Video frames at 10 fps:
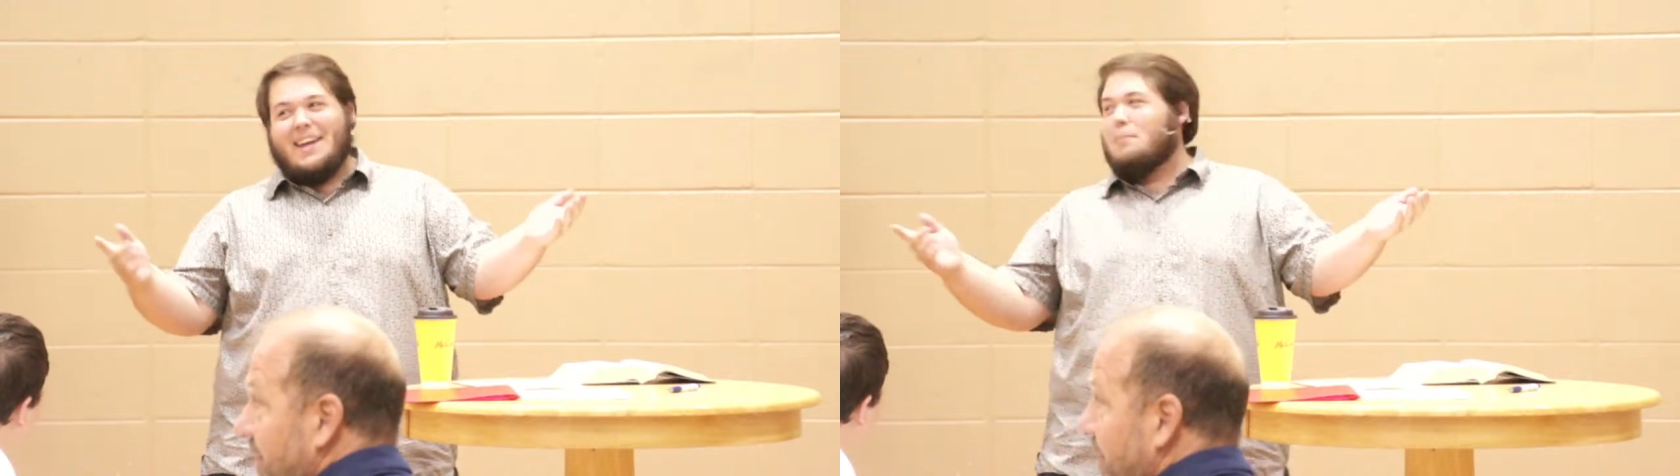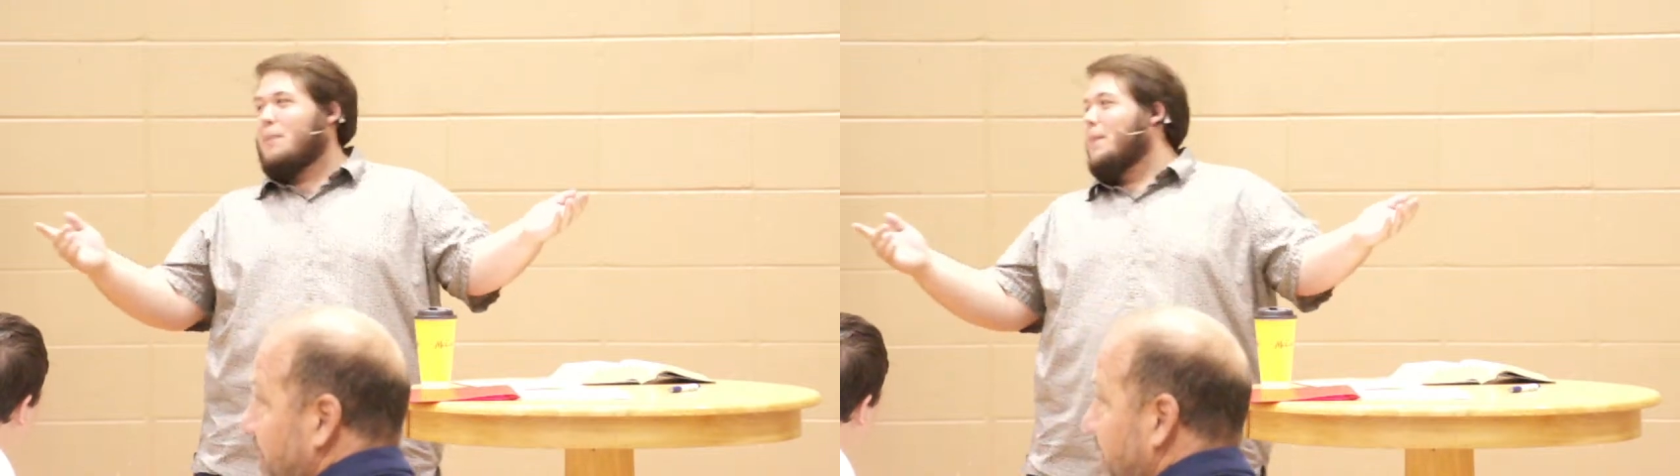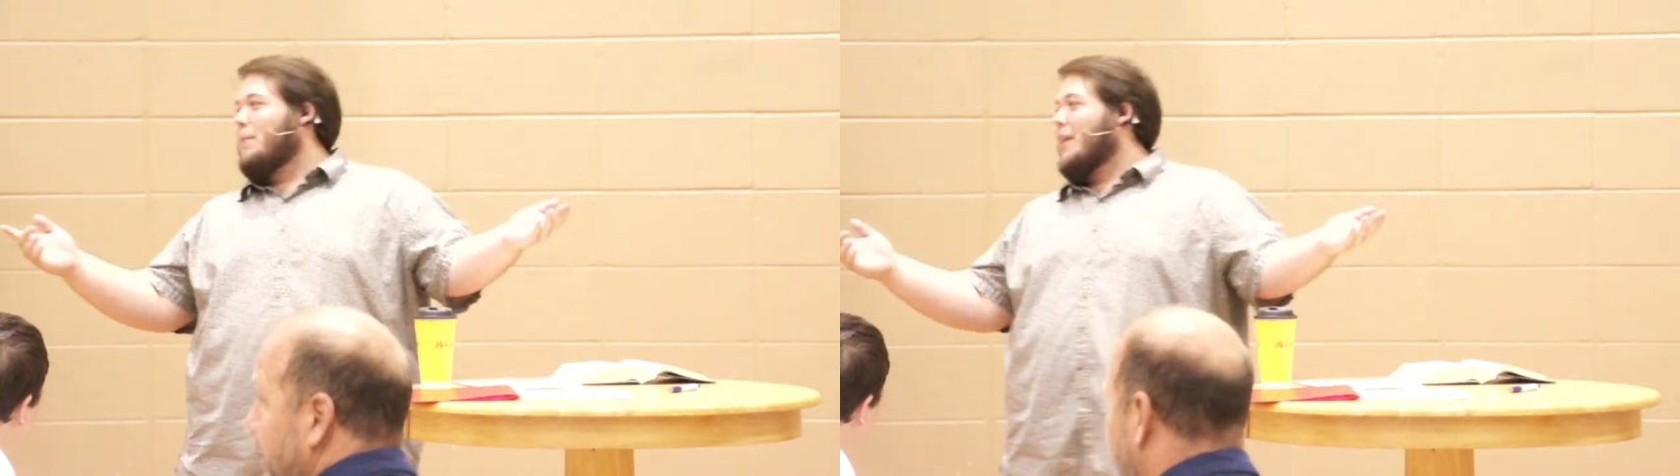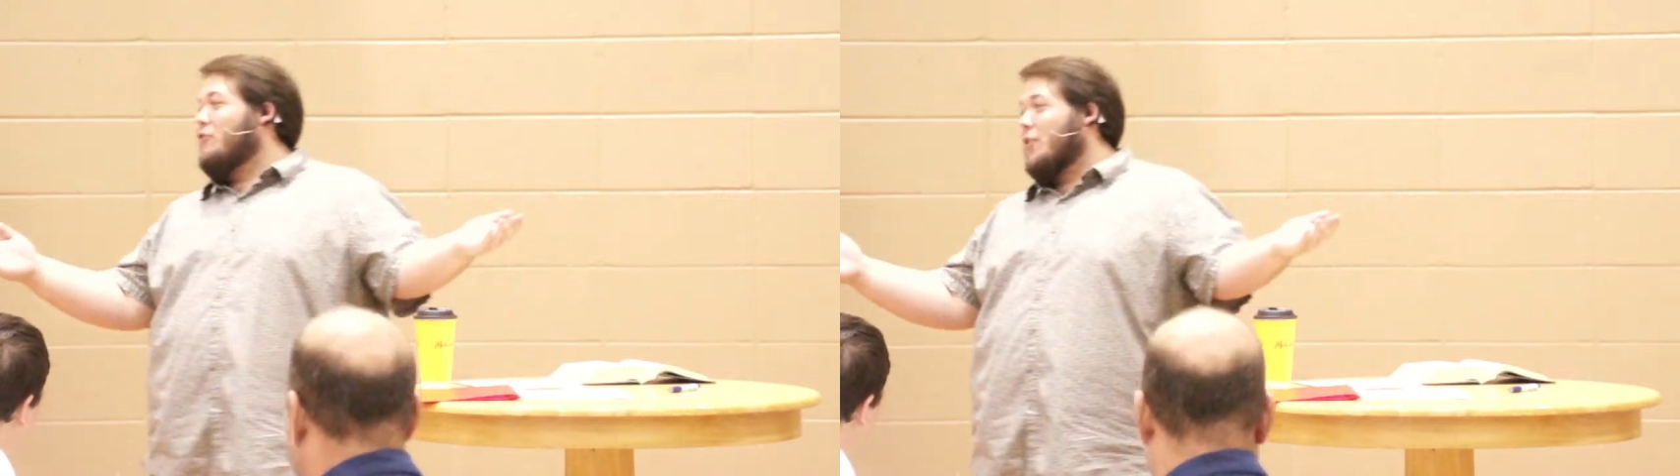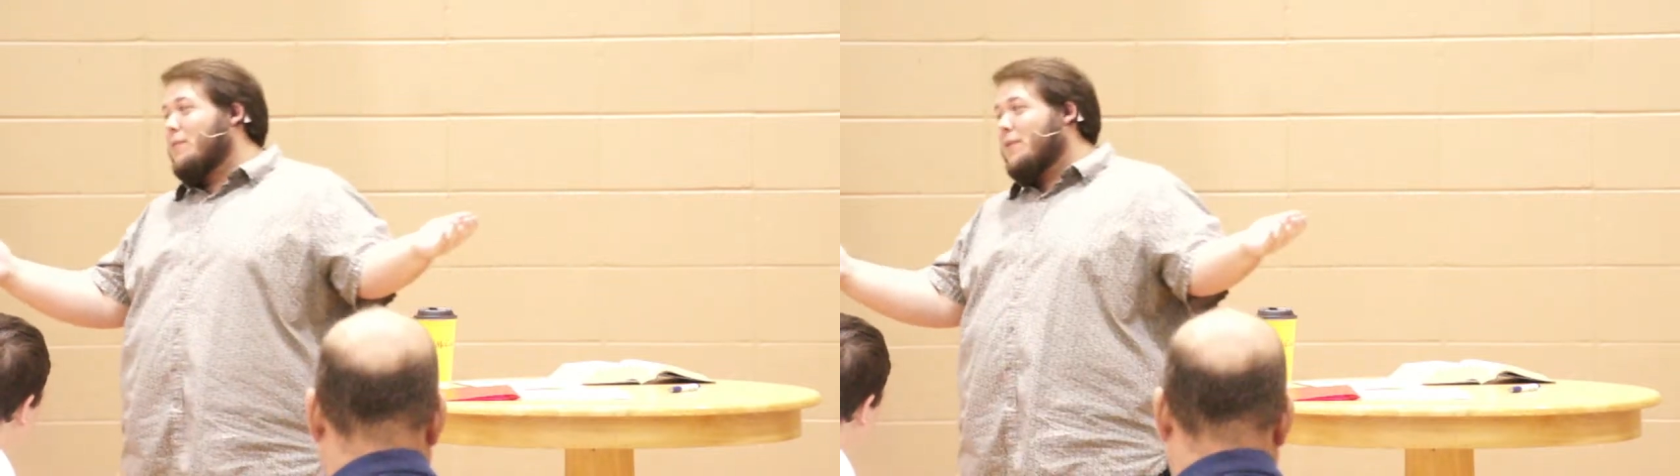the people he
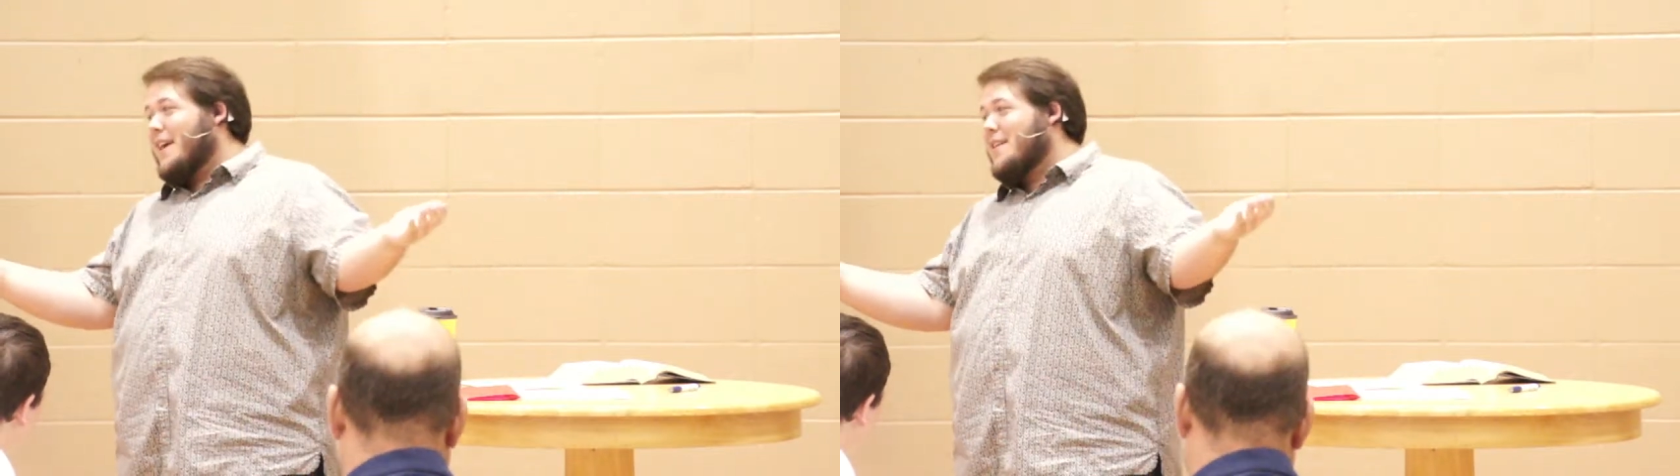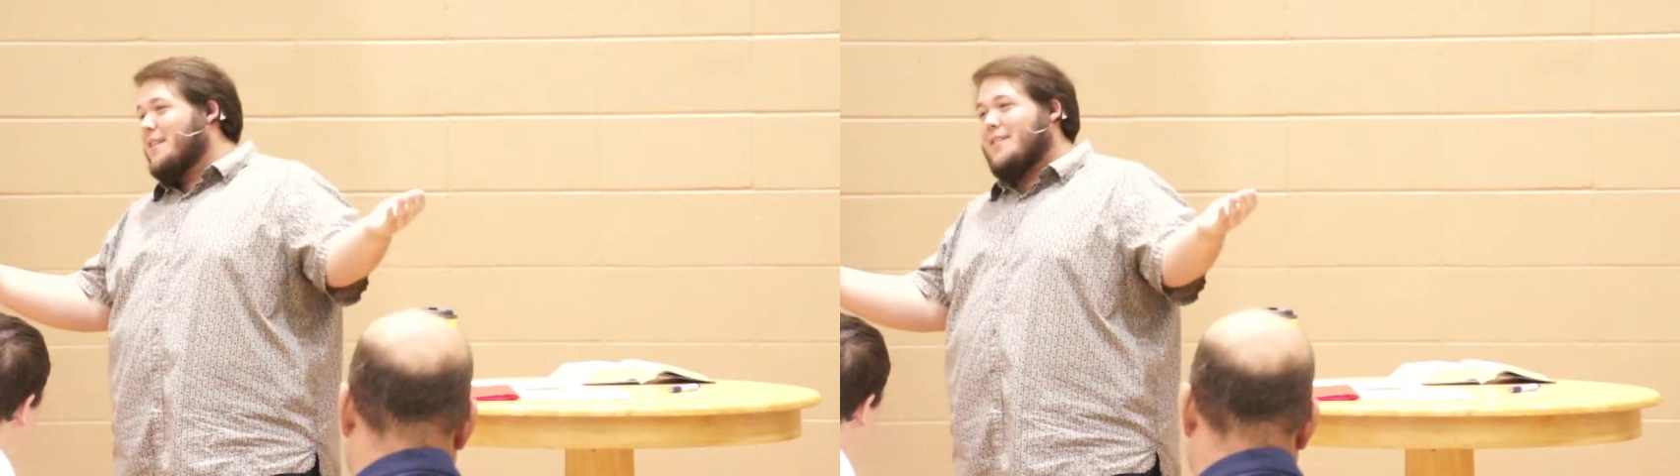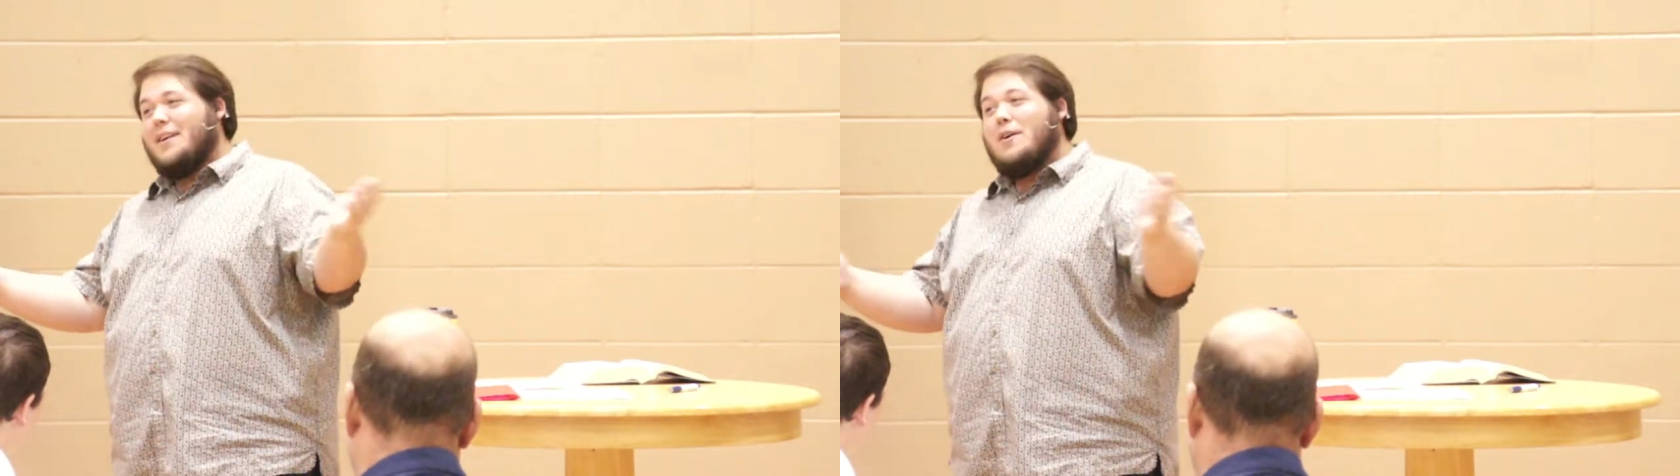should have killed,